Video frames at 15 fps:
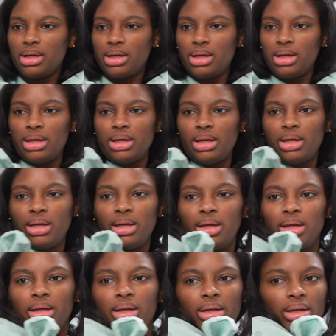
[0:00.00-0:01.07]

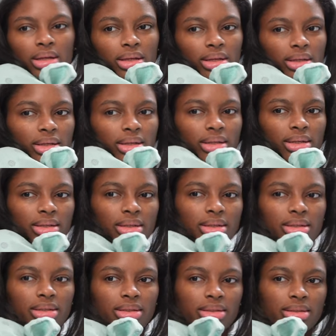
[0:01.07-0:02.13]

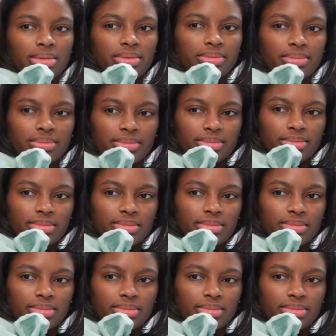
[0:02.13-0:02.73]
Nobody speaks.